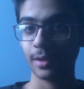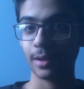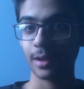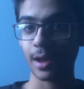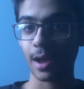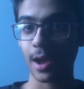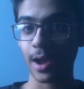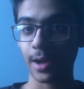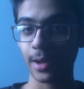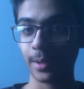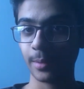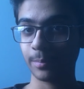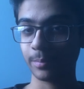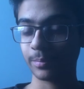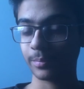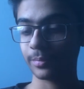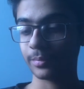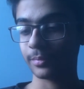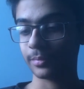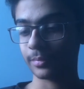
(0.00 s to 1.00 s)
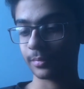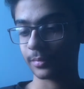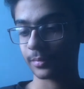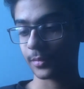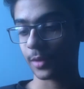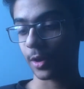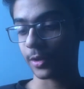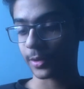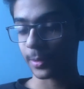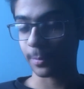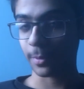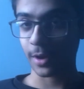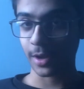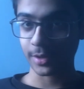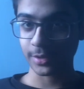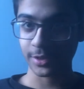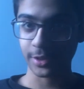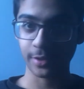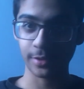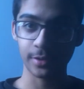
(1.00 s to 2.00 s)
I'm on the
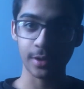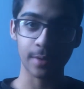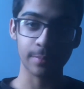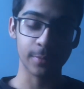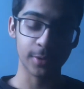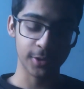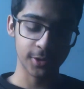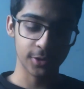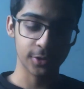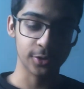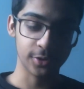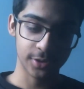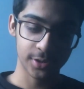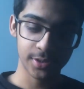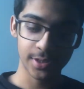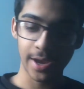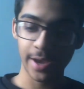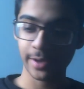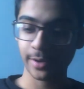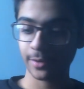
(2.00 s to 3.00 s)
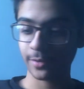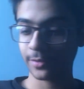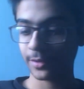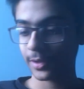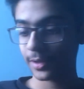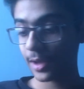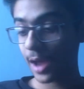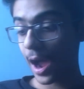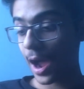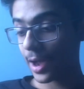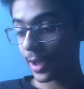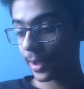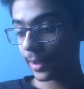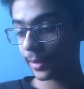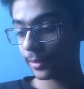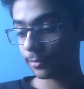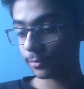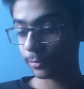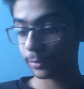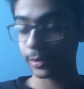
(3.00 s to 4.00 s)
positive. I'm on the good side of it.
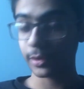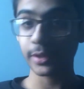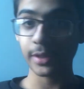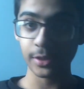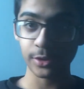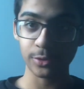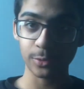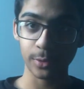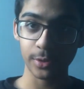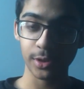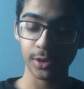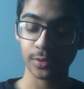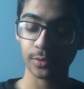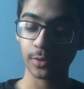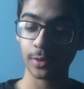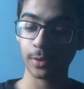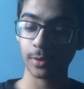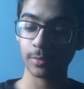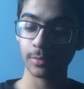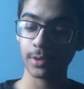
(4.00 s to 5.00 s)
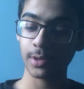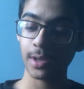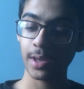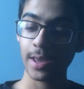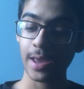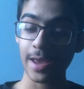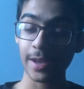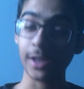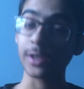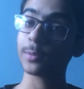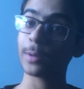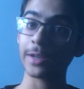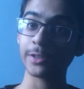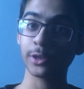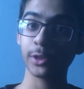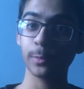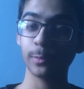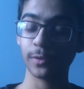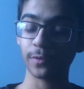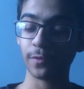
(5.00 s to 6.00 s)
I really enjoy this phone, and
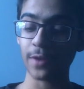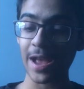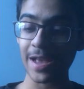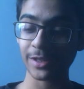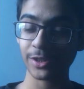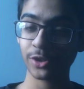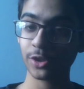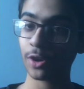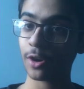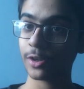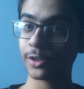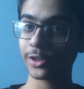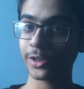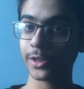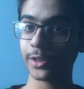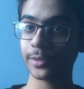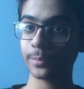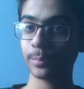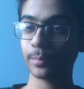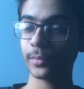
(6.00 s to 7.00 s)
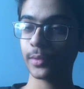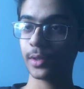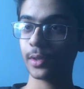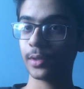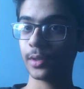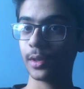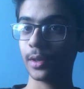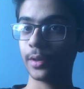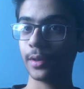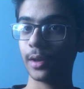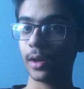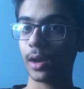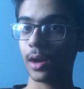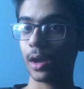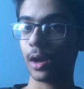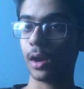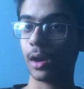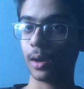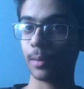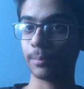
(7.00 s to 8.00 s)
especially with fast charging.
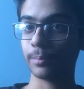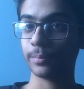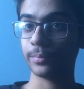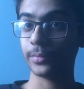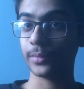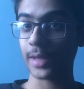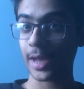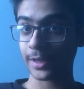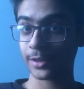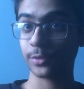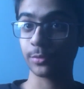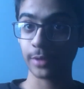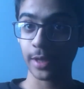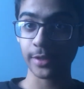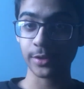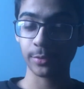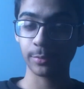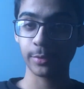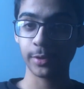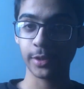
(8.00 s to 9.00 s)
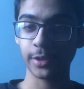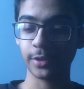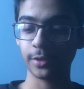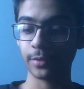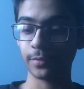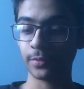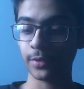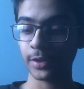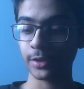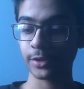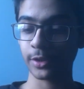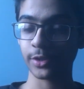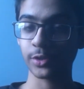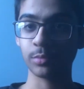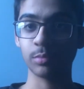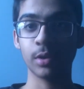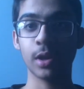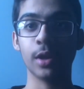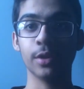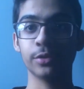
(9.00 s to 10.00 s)
That's a really good feature as
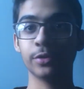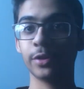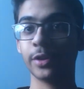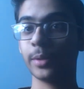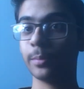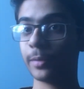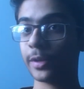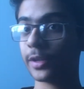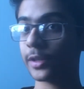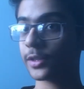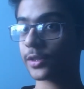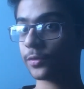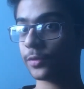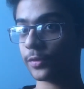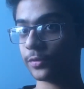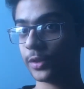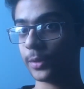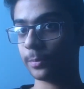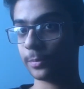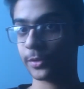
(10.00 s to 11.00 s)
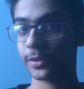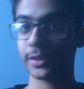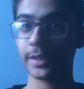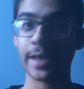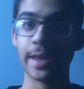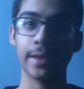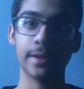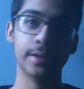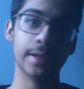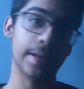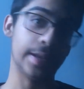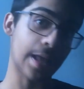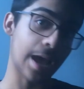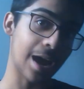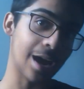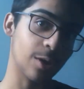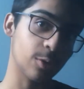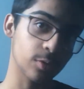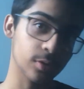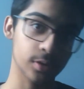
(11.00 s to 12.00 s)
well. 30 minutes, 50%, an
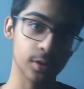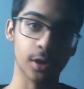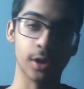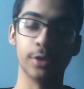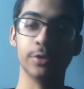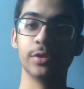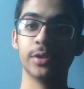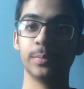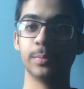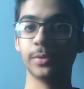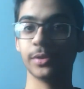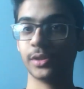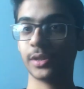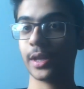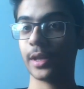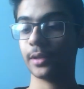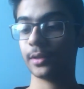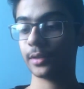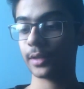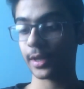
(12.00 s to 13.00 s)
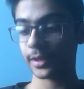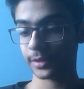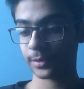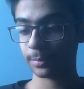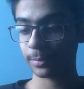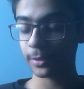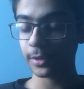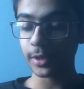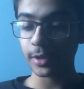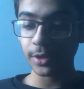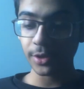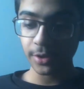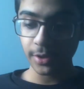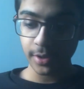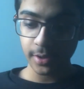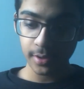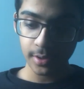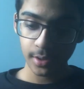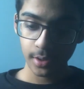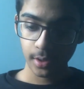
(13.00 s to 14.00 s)
hour, 100%. That's pretty
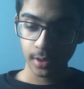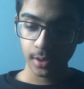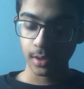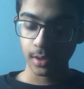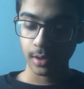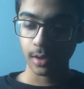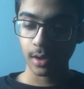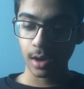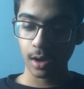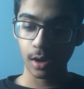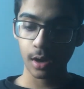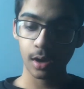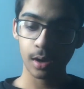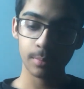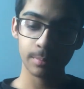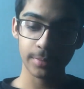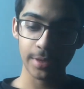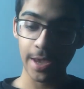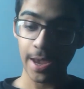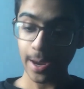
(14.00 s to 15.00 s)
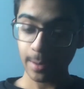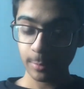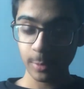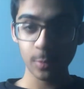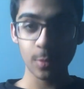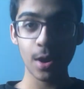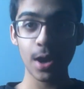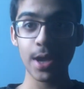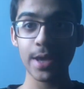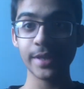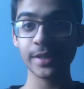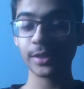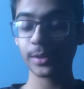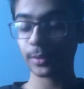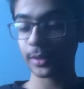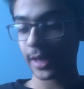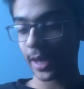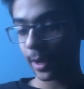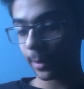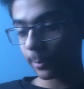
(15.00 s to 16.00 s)
good. Camera,
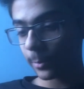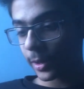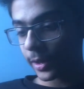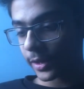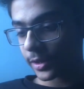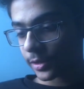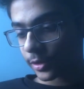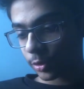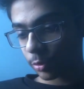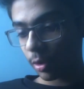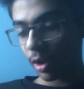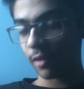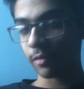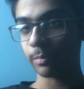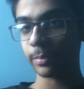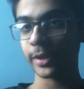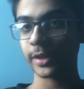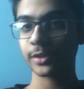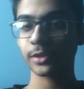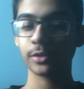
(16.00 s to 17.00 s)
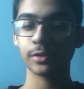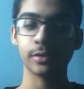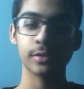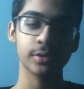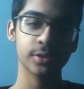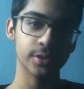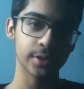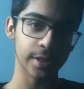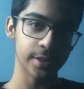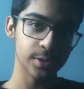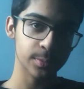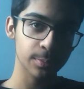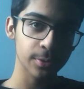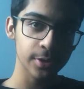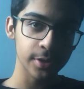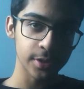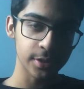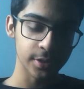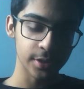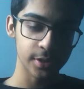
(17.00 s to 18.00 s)
it's 12 pixels. That's
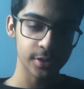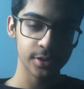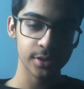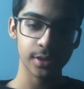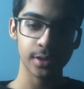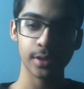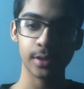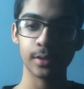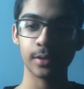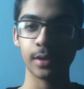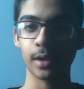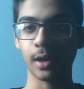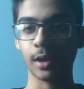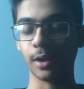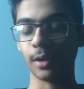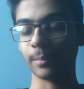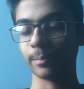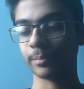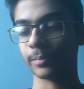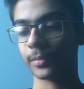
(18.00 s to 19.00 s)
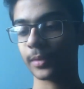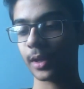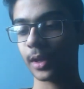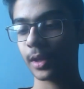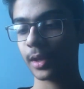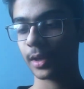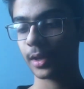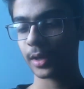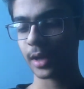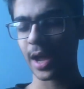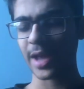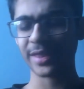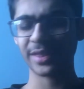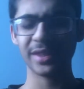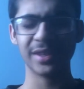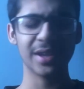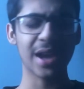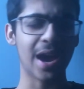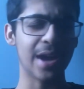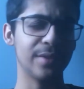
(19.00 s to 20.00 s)
pretty decent. I
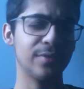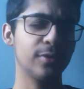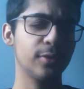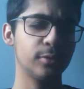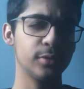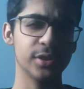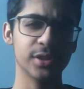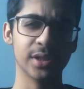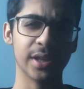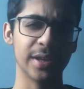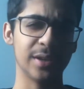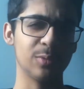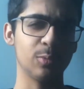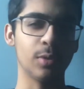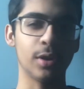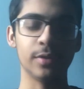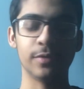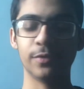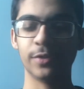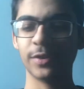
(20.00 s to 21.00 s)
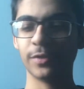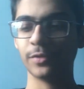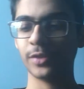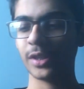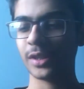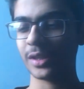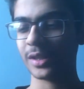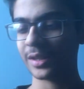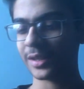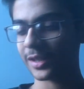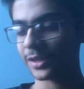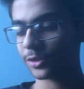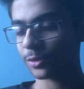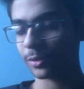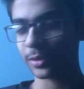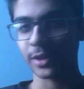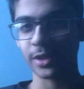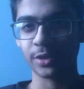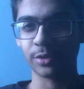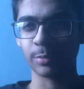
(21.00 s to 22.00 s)
think iPhone is like what 15. It's
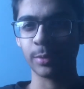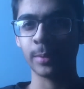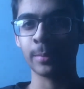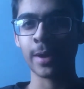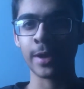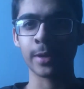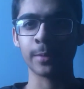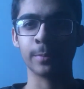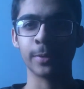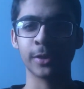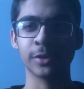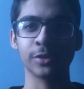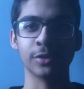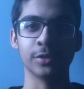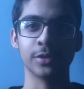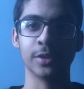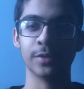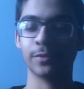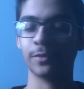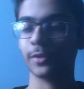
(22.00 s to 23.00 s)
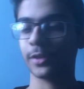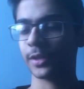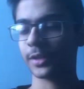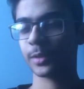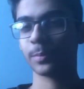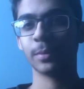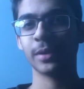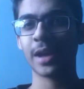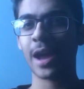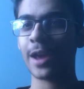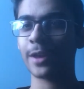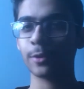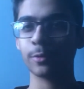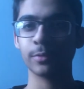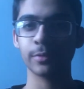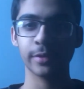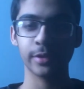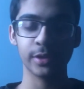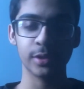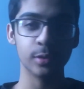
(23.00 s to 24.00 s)
only a 3 megapixel difference, but I don't
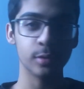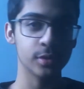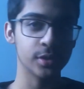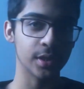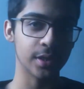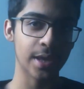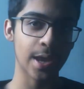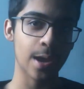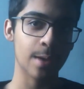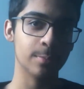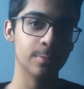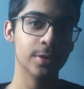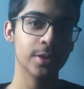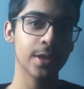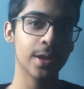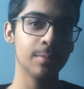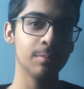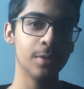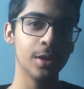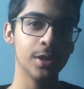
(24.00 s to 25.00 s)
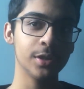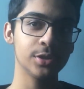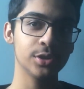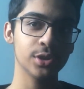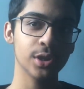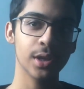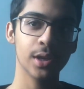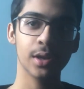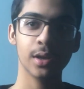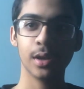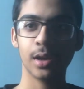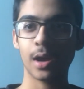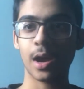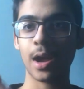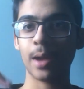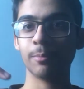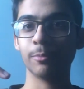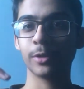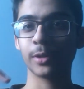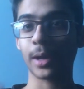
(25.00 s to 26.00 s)
really use the camera that much.
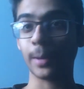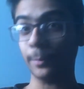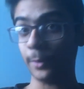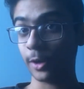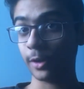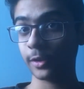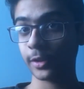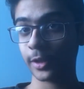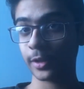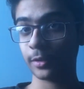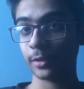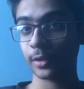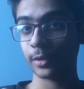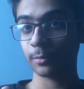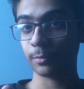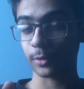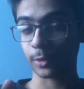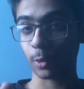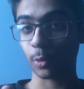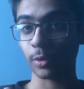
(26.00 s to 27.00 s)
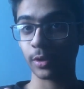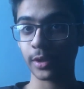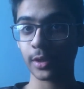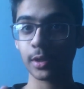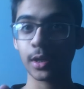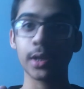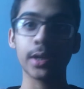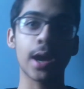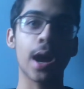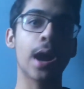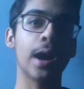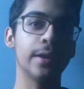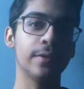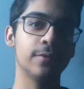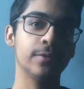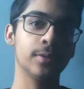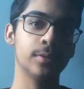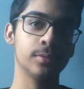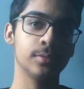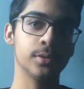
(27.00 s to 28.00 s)
I'm currently recording on an
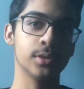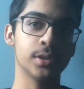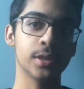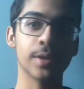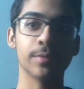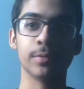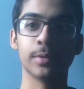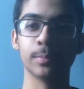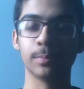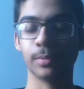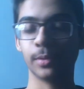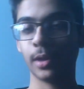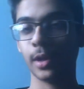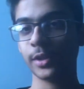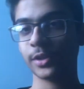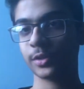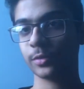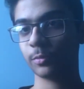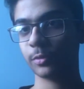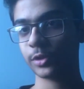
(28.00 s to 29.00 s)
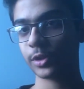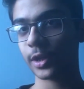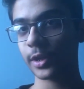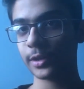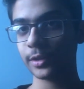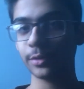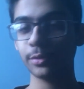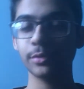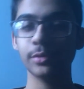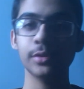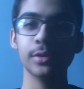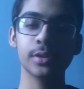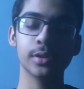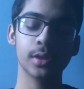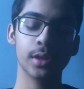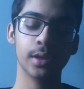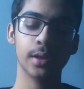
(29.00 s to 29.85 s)
iPhone 7 Plus, which I use.